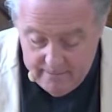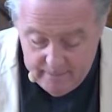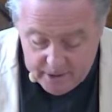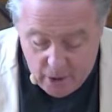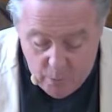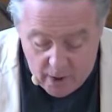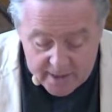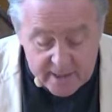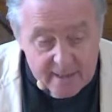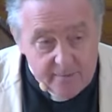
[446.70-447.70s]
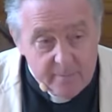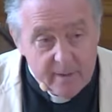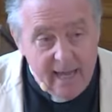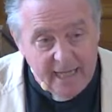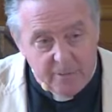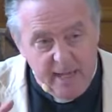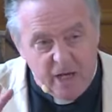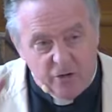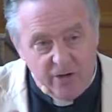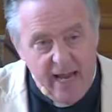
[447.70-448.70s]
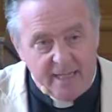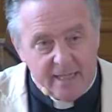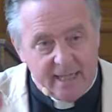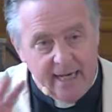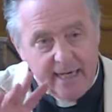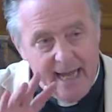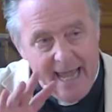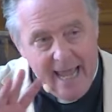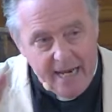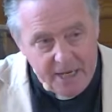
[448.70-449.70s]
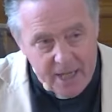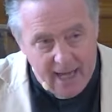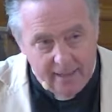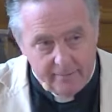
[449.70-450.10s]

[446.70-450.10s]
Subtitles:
So words had to be created that hid that.